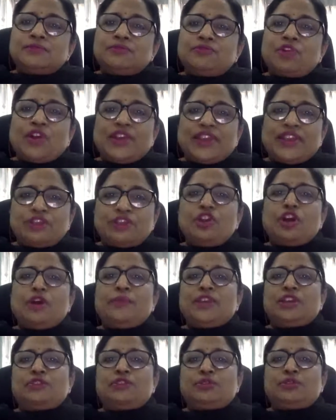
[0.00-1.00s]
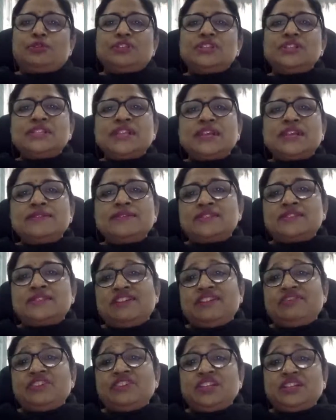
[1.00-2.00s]
For economic growth, yes,
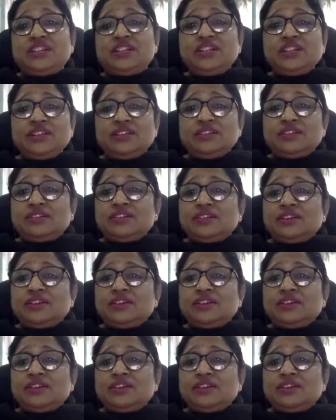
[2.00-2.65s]
definitely,